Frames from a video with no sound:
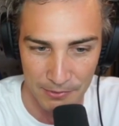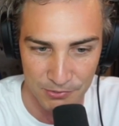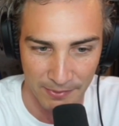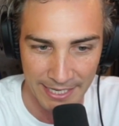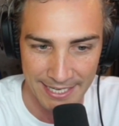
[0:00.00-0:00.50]
was
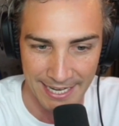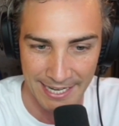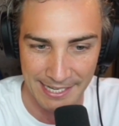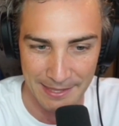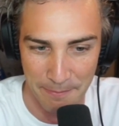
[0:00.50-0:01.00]

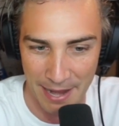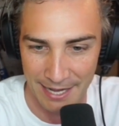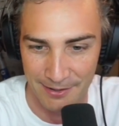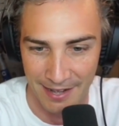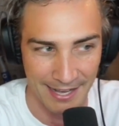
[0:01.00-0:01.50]
rekeying the
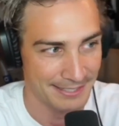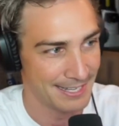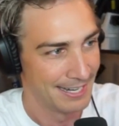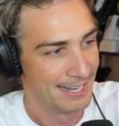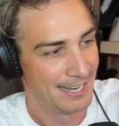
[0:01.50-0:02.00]
background.
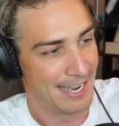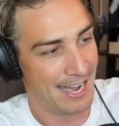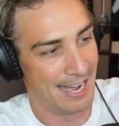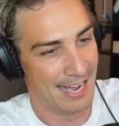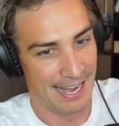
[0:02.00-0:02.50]

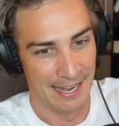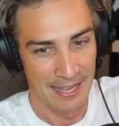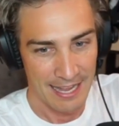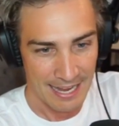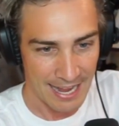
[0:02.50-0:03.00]

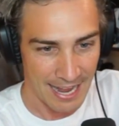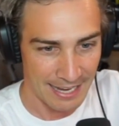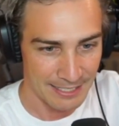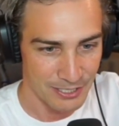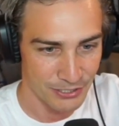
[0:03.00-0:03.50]

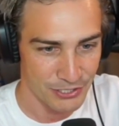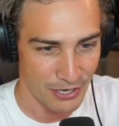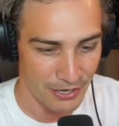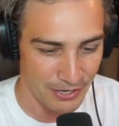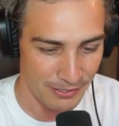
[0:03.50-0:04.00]
And to
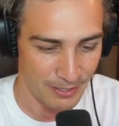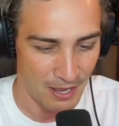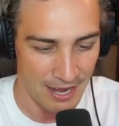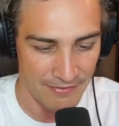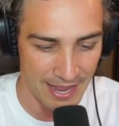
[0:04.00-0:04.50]
show you
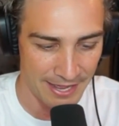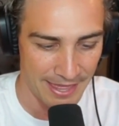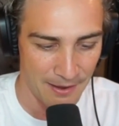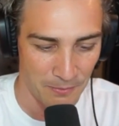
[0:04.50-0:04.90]
live how that